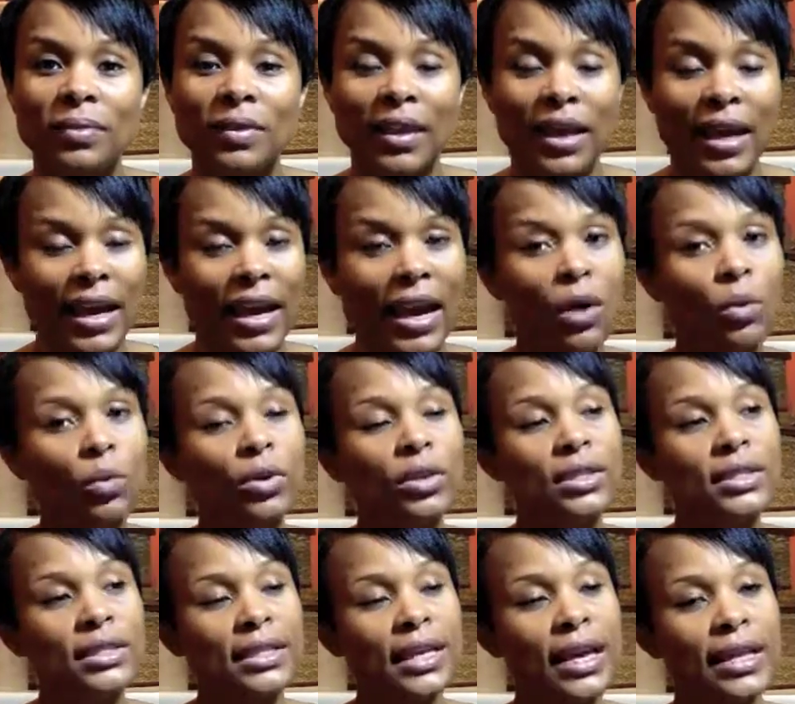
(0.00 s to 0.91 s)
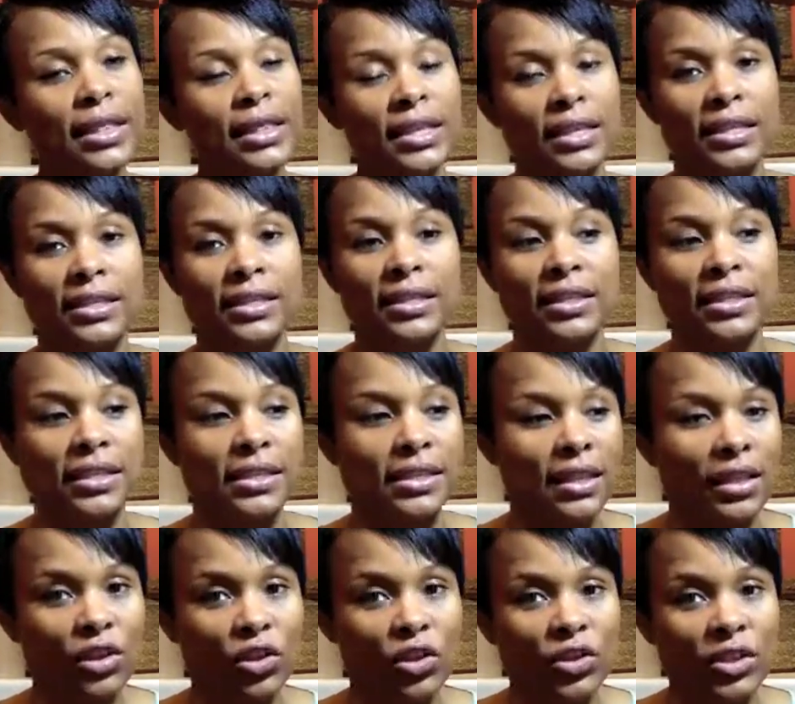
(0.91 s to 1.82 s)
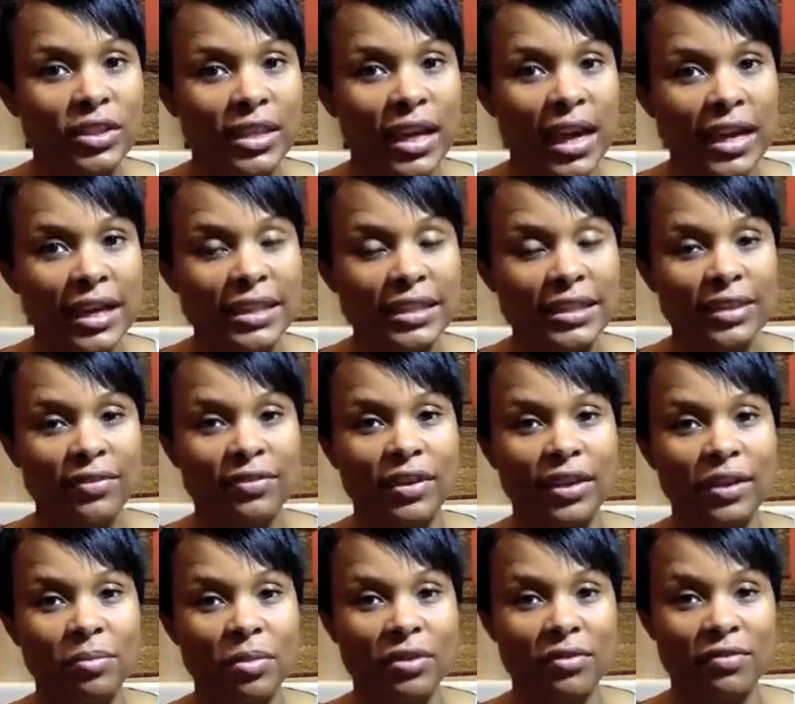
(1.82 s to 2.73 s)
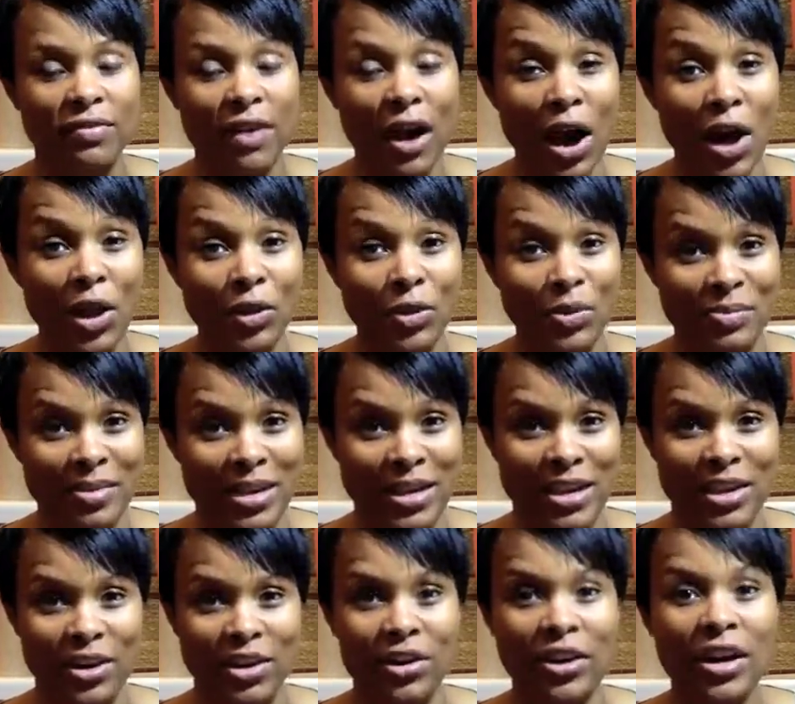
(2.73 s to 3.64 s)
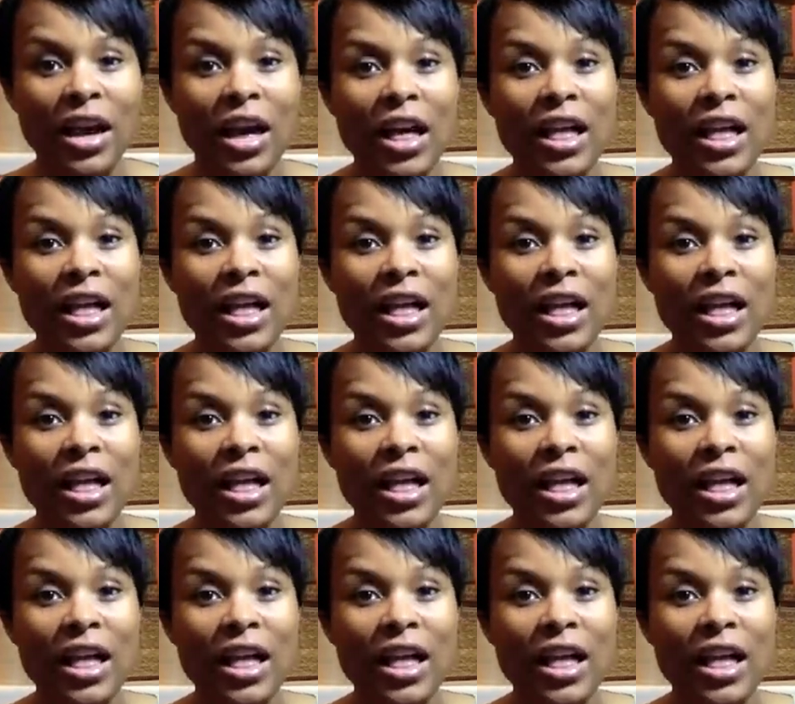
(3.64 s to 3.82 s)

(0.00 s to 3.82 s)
Okay, I will say this, and it's a little scientific, but follow me here.